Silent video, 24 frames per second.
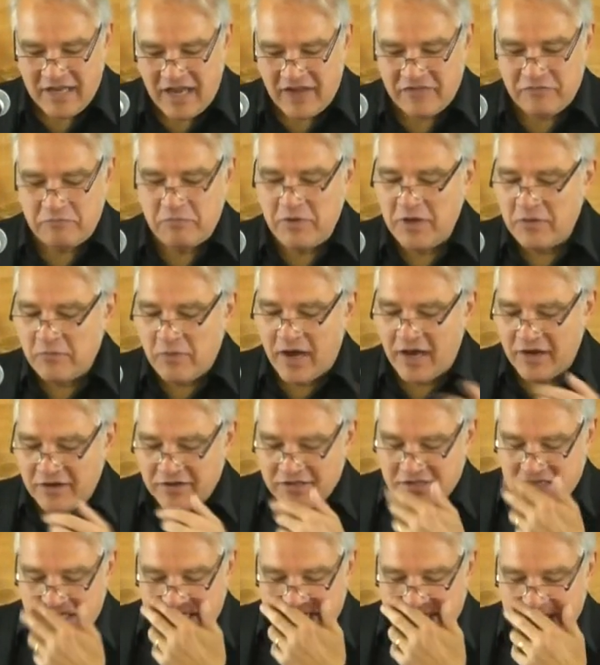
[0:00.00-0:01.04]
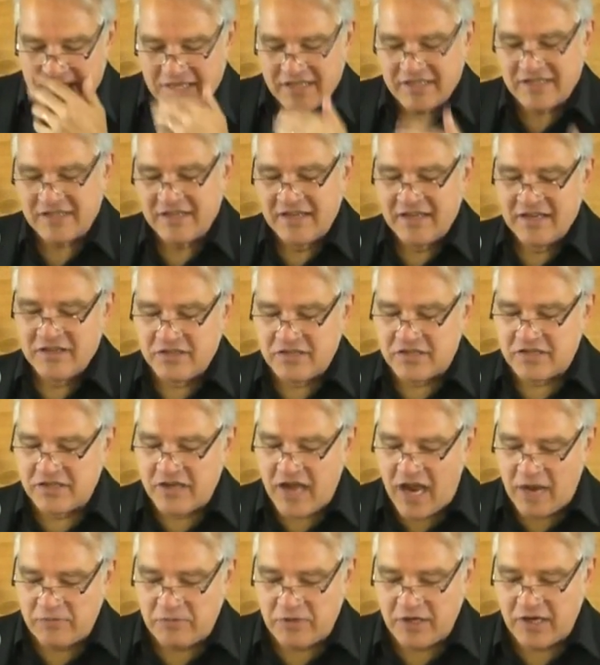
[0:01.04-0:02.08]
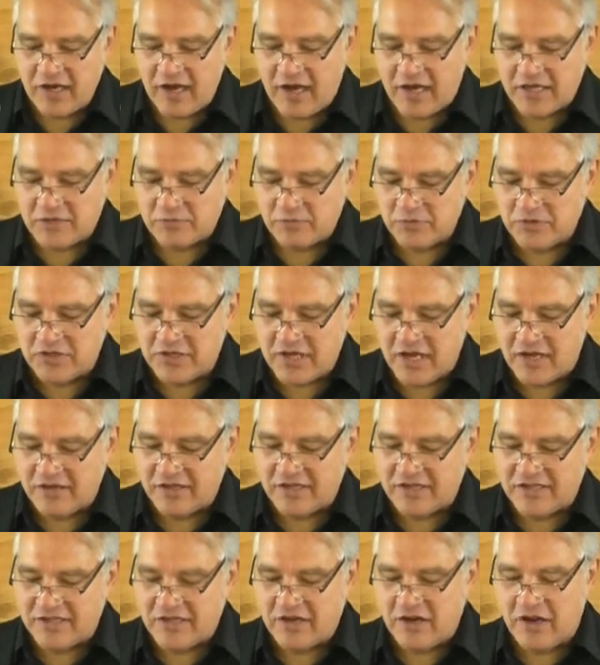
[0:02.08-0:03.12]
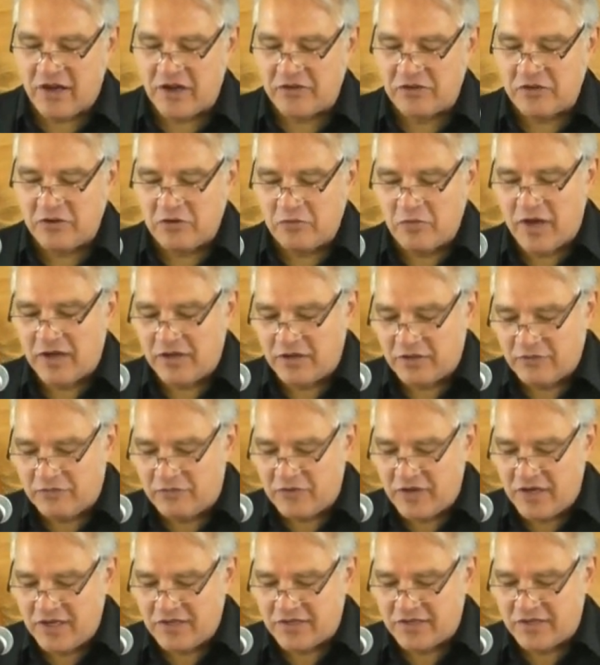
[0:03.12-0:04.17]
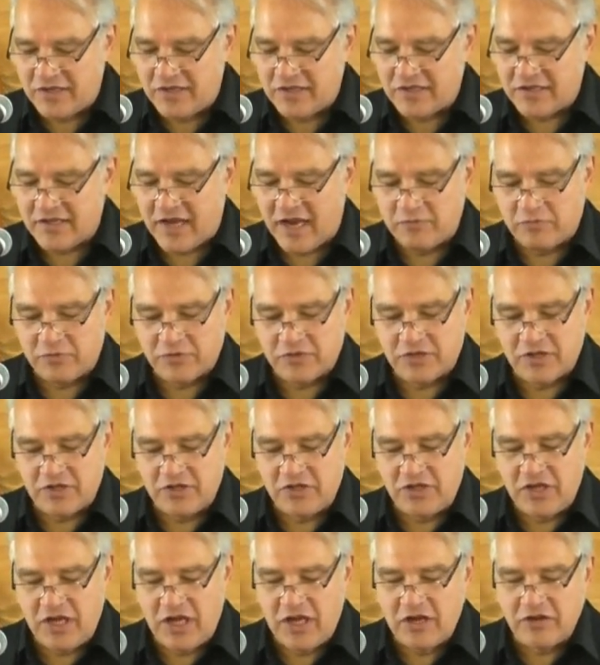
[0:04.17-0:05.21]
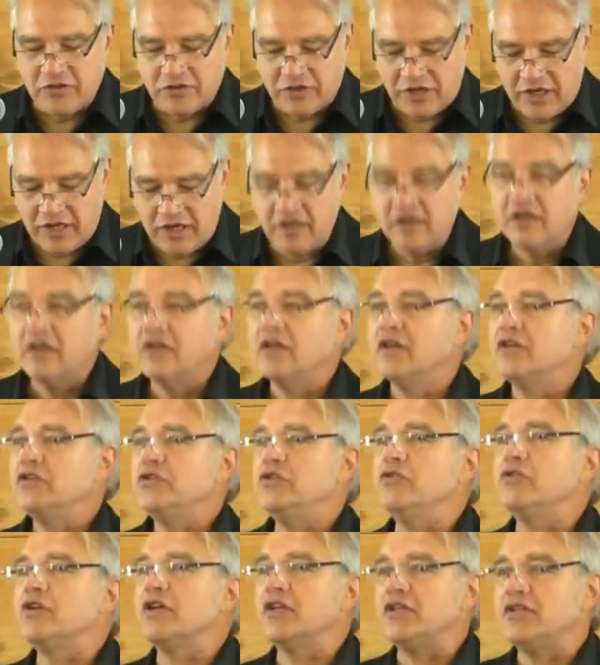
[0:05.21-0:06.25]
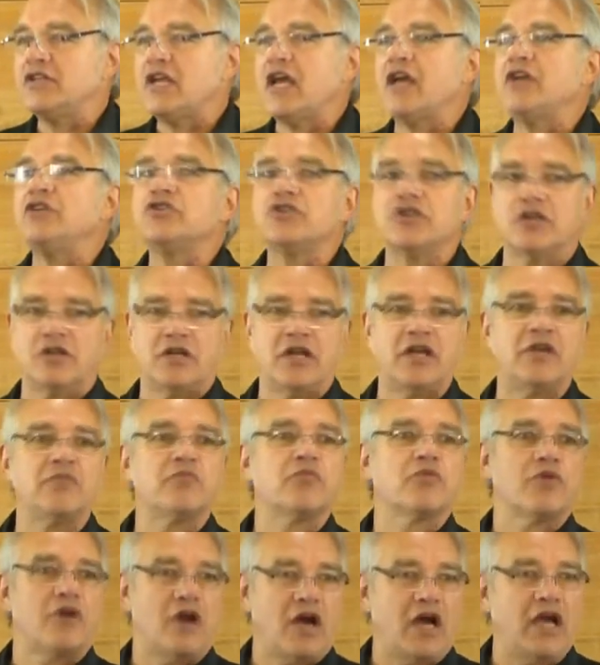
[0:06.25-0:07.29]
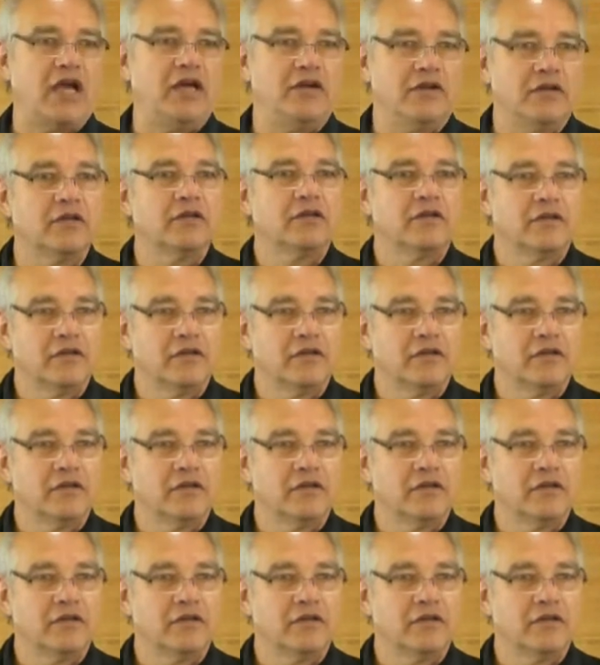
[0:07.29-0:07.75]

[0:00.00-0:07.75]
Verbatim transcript: F.B. Meyer says this The synoptic gospels tell us that on their way to the feast, the disciples had yielded to contention and pride.